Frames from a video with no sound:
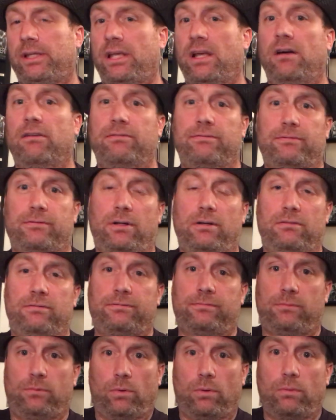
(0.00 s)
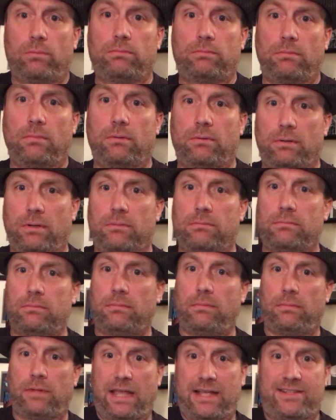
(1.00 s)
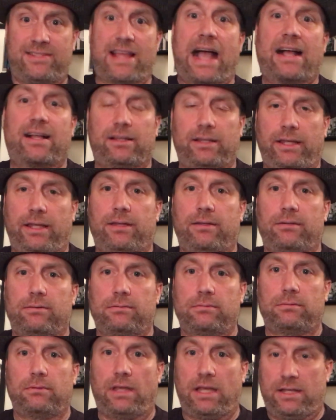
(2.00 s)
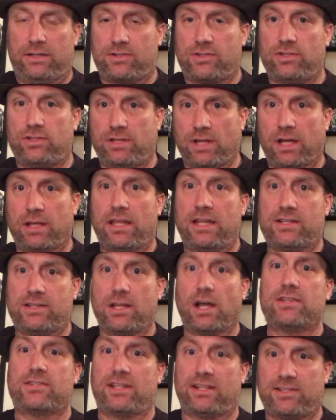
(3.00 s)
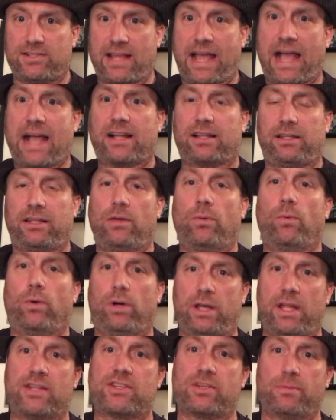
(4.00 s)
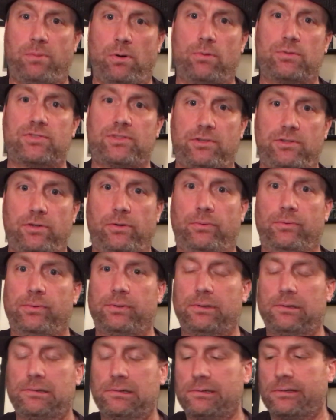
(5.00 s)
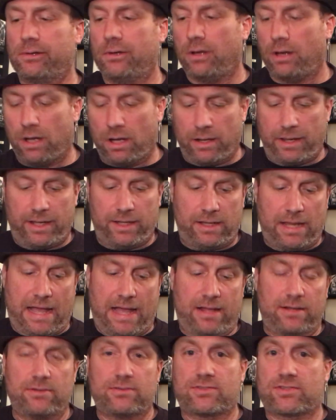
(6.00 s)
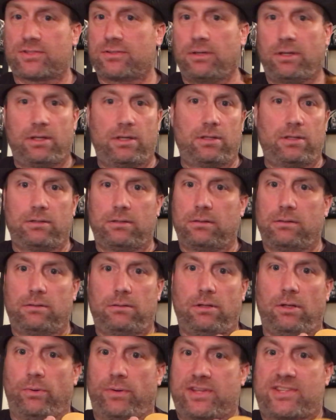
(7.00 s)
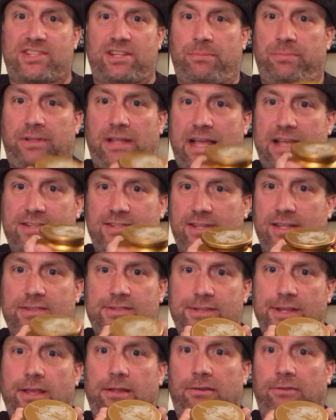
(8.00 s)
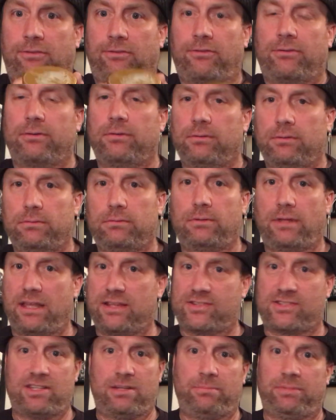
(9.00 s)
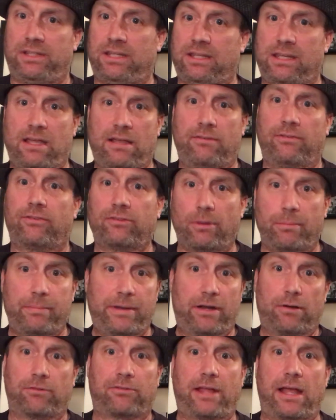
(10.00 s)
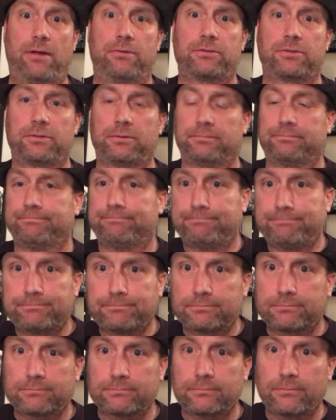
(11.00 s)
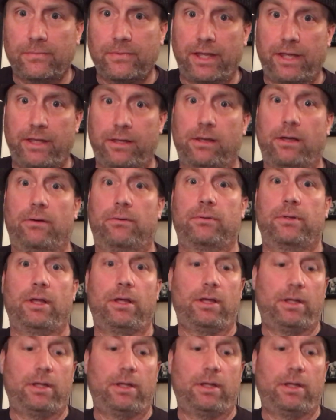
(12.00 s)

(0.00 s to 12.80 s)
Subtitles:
of exactly, it does exactly what it's supposed to do, and that's, you know, as simple as this is, it simply gives a better sound. There you go.